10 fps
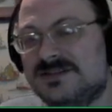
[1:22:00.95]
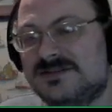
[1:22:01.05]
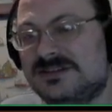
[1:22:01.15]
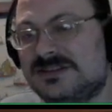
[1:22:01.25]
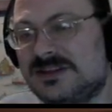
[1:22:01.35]
Yeah,
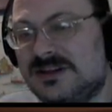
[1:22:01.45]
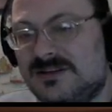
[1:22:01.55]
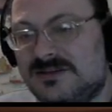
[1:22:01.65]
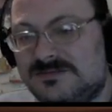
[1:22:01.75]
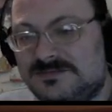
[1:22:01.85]

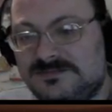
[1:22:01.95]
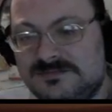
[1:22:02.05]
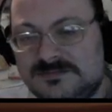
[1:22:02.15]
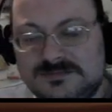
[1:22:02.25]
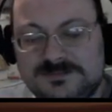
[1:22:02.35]
cleanup.
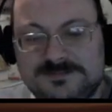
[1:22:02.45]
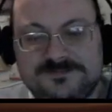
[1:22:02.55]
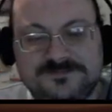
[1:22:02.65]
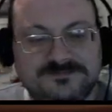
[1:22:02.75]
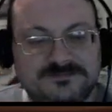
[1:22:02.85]
Player
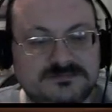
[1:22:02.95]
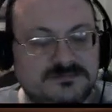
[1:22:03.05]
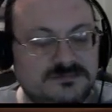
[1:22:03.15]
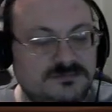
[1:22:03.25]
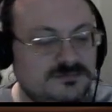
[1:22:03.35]
chatting
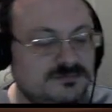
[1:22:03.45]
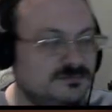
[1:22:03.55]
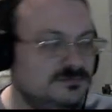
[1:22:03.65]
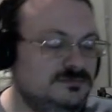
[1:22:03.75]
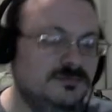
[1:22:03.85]
and
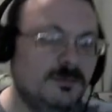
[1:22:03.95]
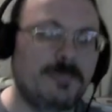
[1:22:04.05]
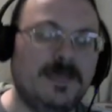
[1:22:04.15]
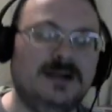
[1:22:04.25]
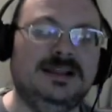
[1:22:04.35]
murder.
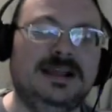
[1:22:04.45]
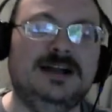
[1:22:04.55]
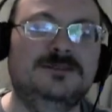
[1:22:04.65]
Yeah.